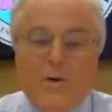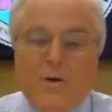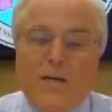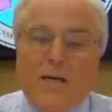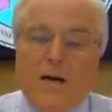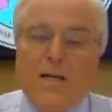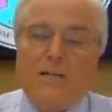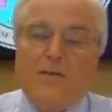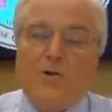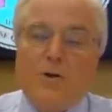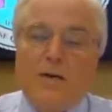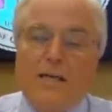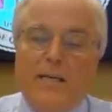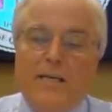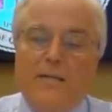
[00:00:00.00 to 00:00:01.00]
community
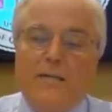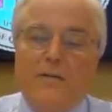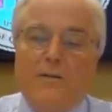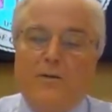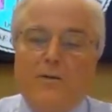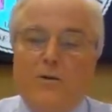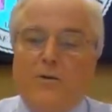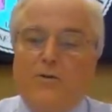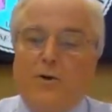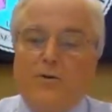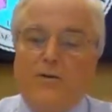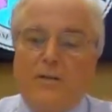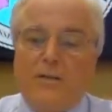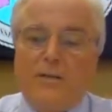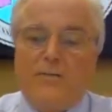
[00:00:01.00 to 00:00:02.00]
college training,
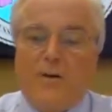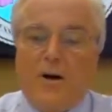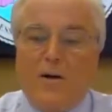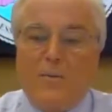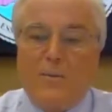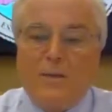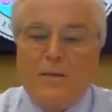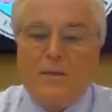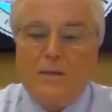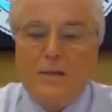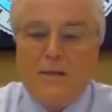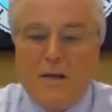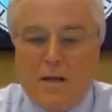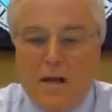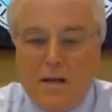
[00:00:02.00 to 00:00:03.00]
university involvement,